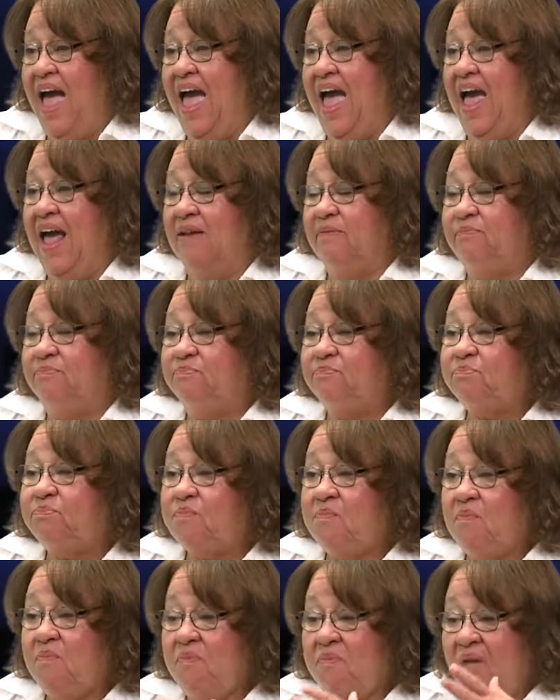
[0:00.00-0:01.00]
and
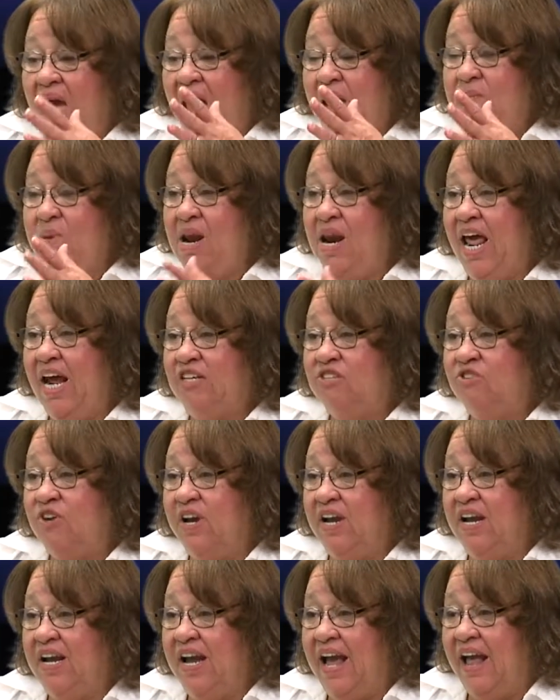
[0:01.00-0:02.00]
I'd be
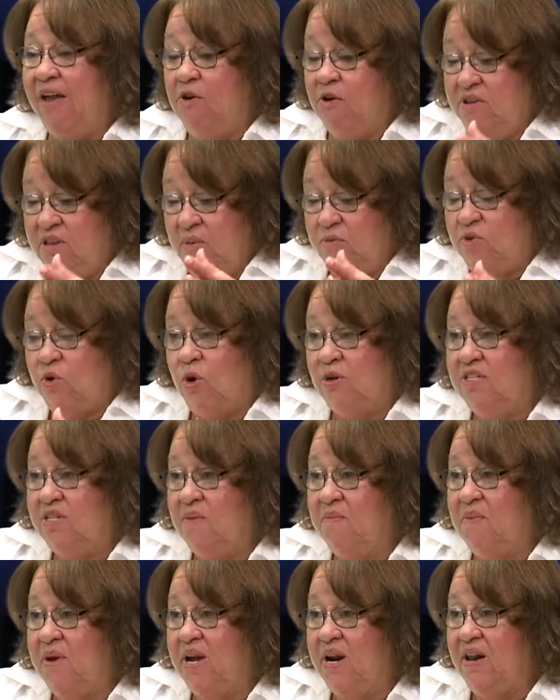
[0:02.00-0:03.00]
lecturing towards the
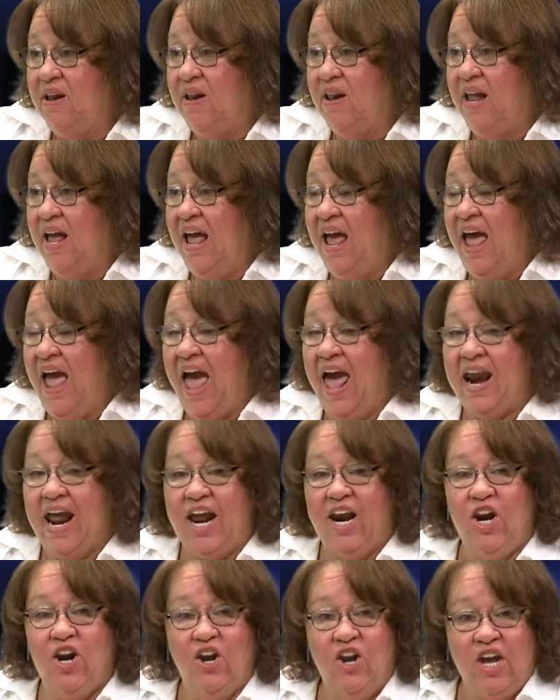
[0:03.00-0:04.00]
middle, and
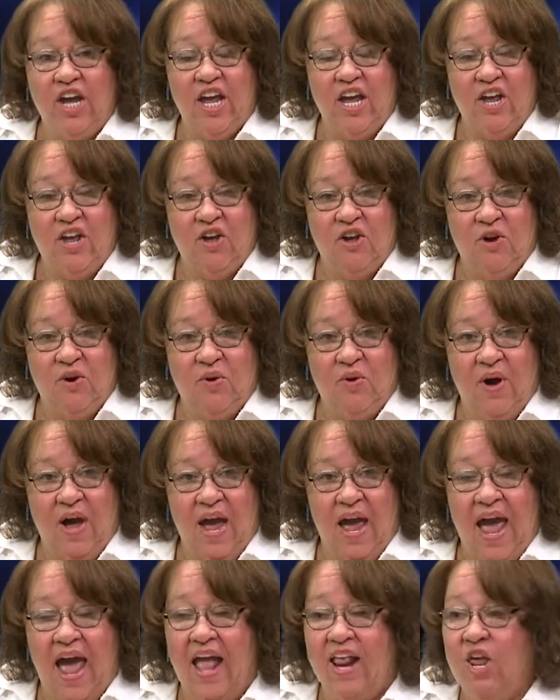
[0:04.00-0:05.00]
I'd look at you,
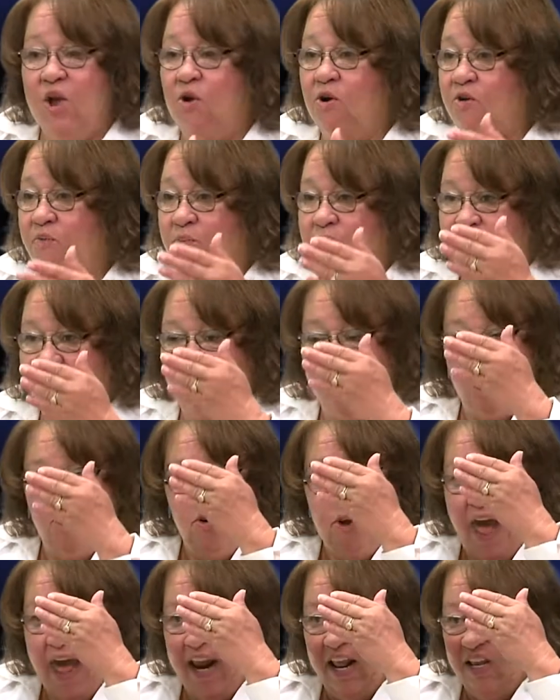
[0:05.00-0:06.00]
and you
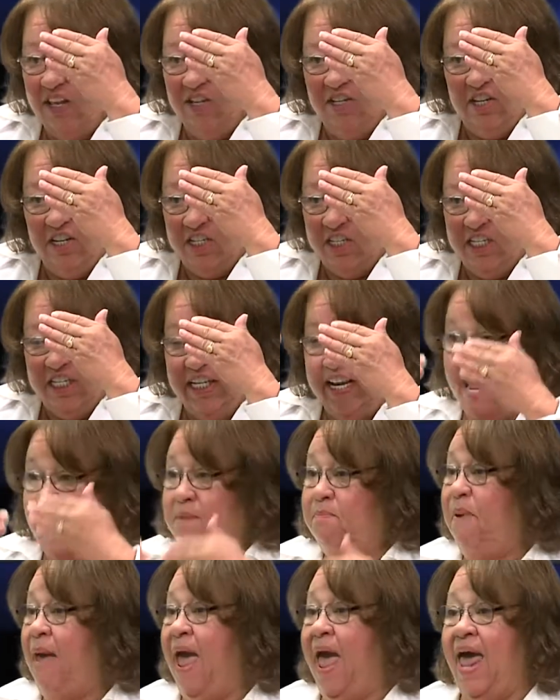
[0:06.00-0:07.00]
had this
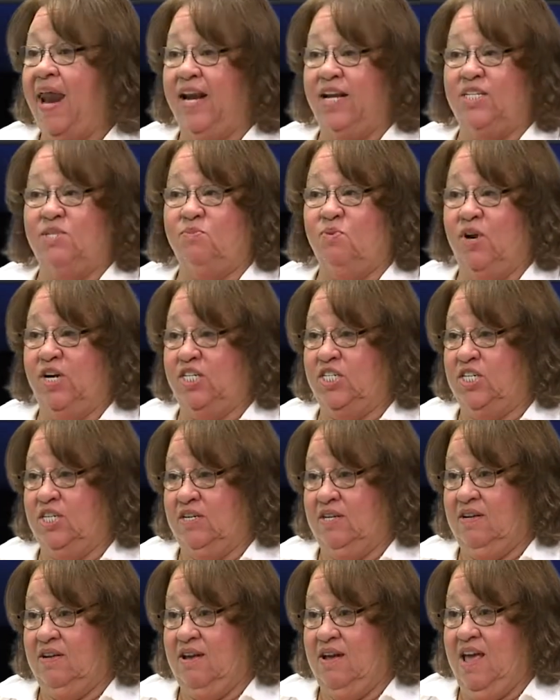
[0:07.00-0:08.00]
deadpan
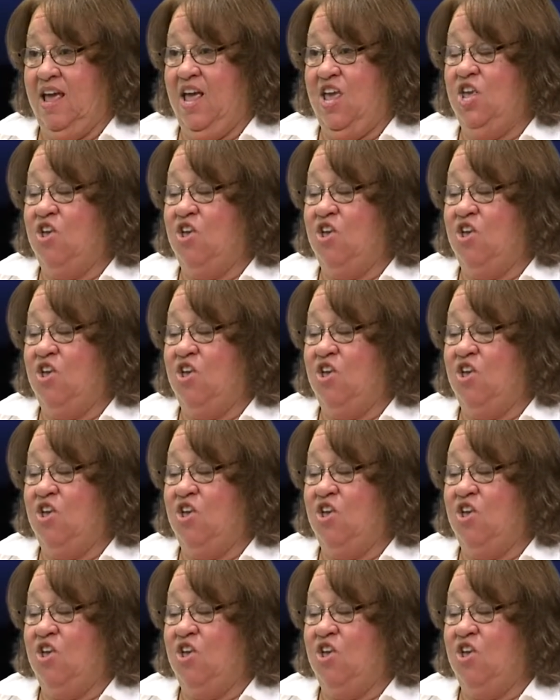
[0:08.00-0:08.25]
expression.